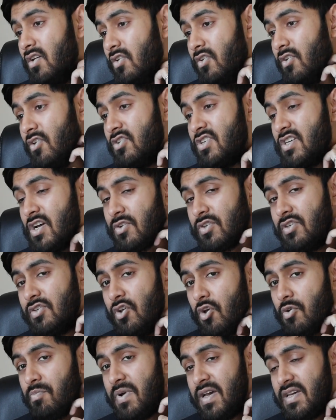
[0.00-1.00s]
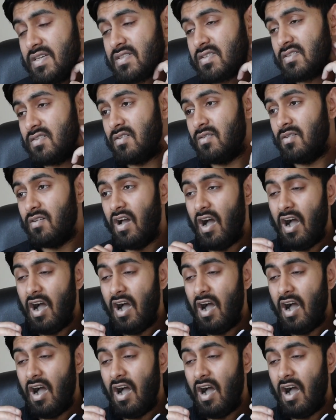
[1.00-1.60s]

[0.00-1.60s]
you know, Chelsea know best.